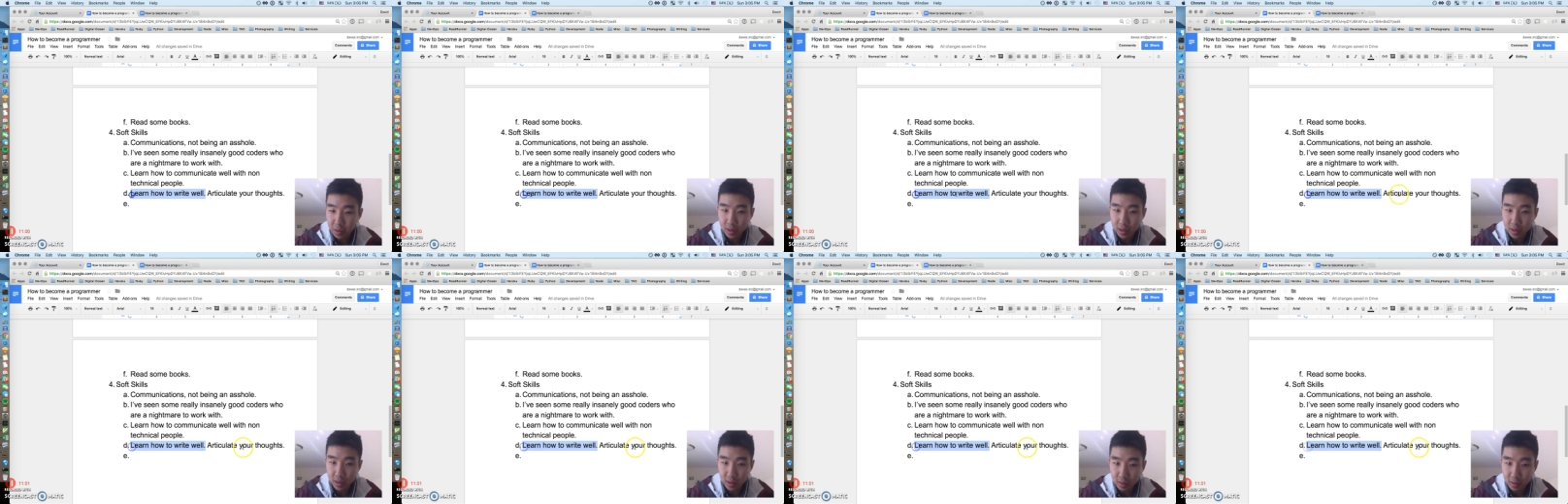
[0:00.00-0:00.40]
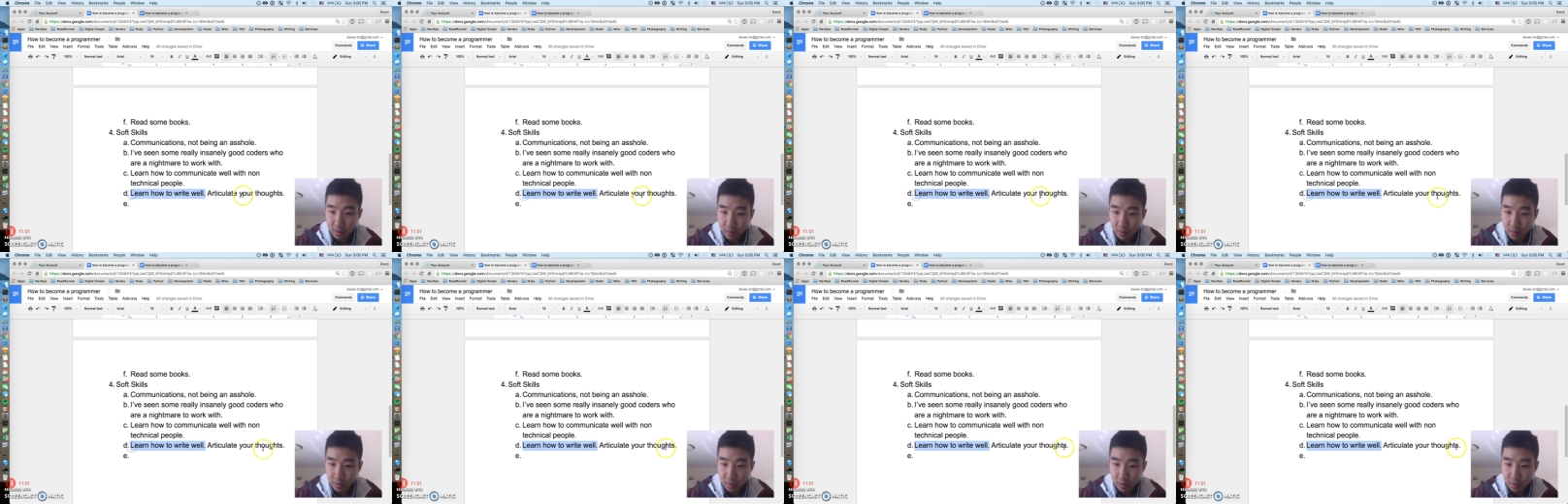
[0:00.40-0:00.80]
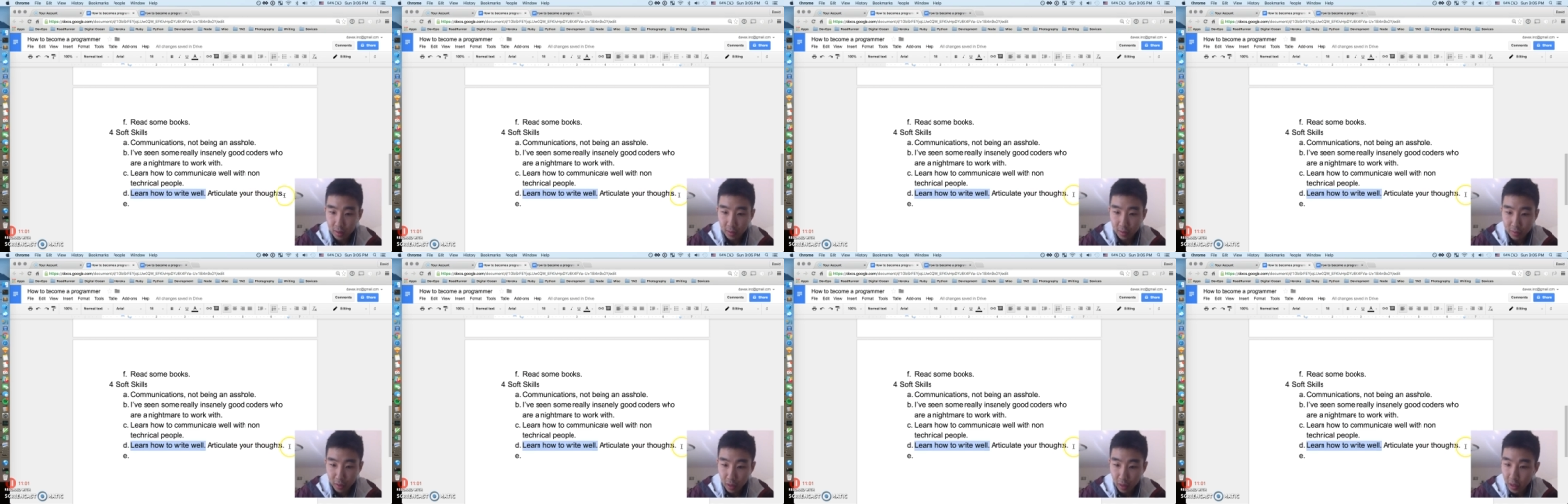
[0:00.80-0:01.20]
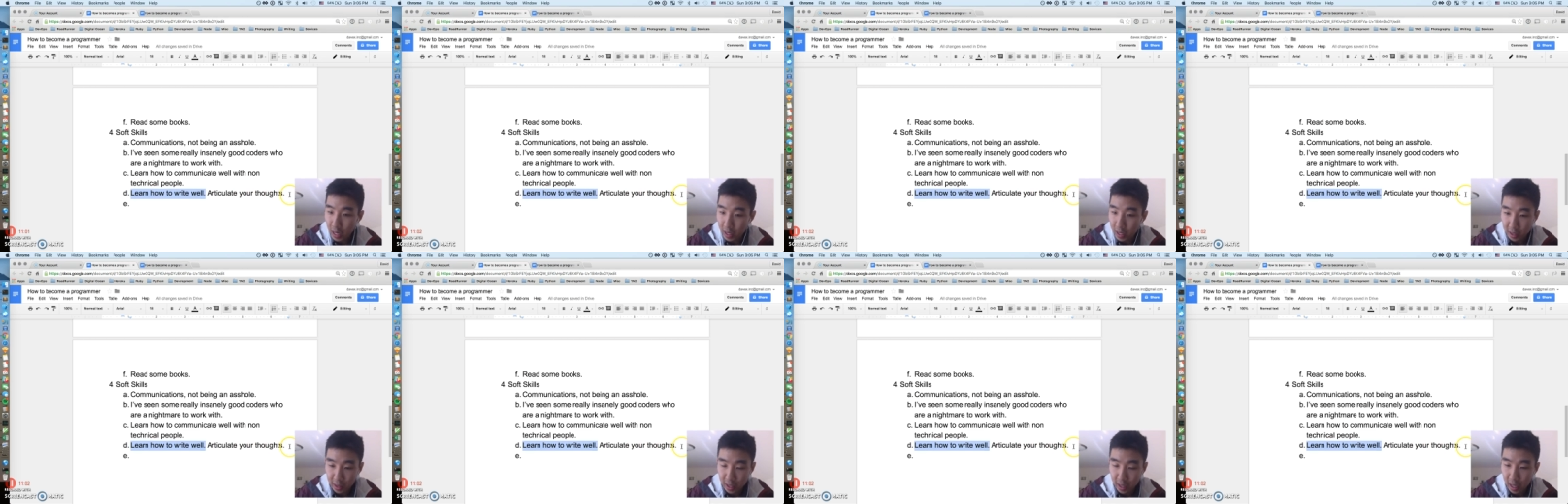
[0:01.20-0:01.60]
skill for
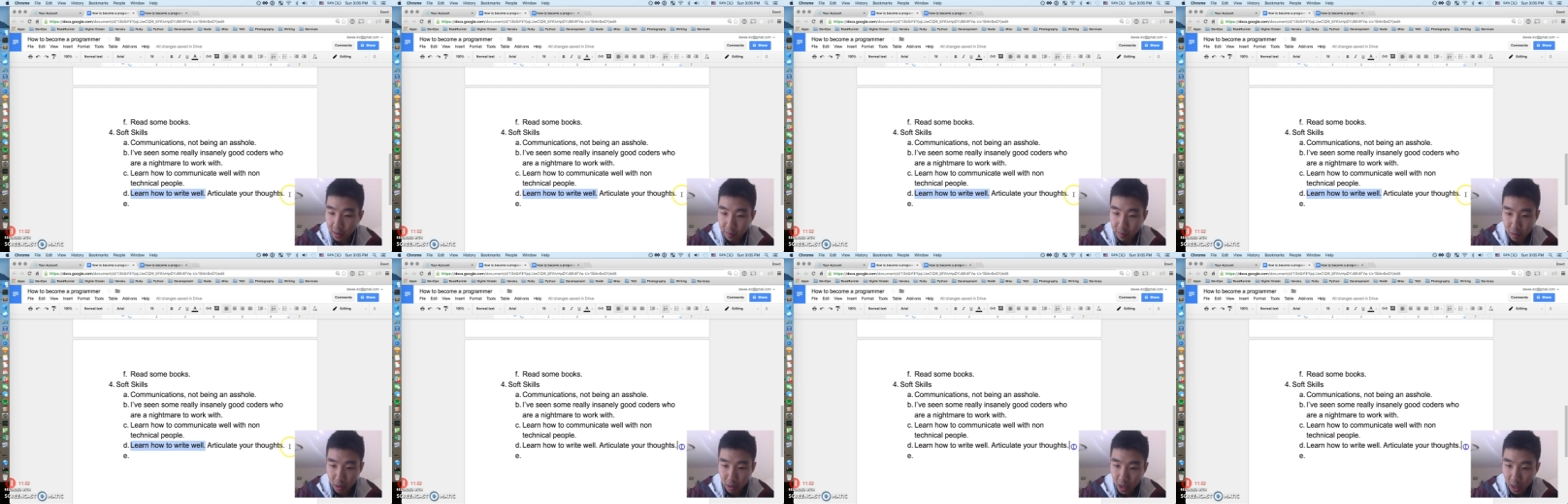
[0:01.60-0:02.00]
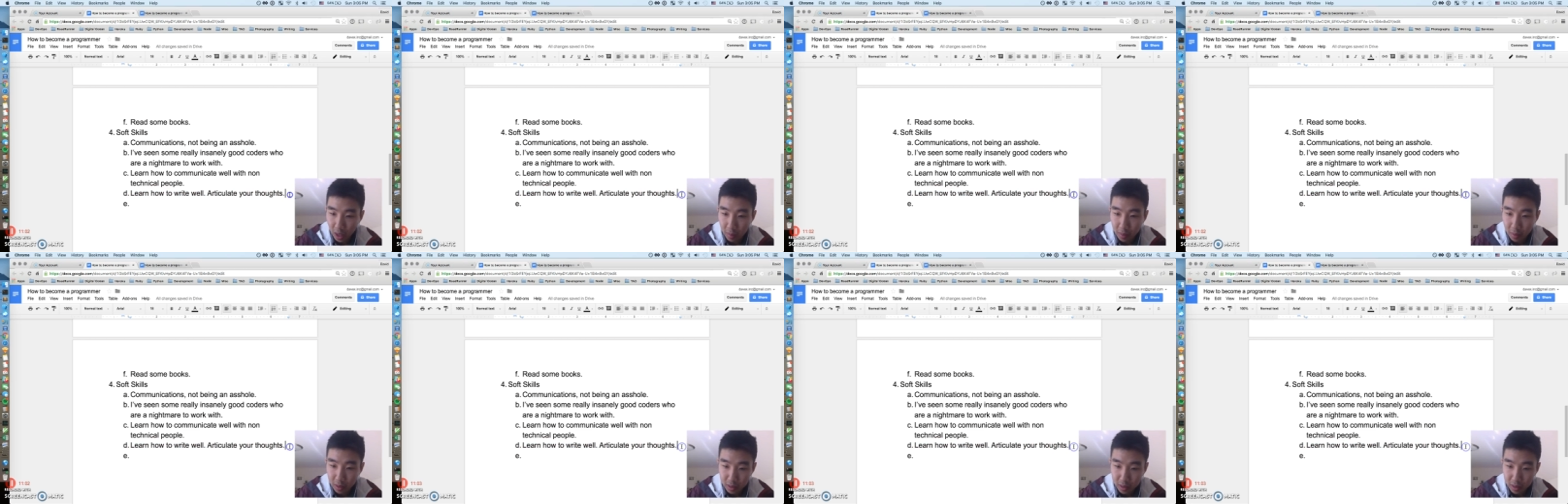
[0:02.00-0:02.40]
any kind of programmer.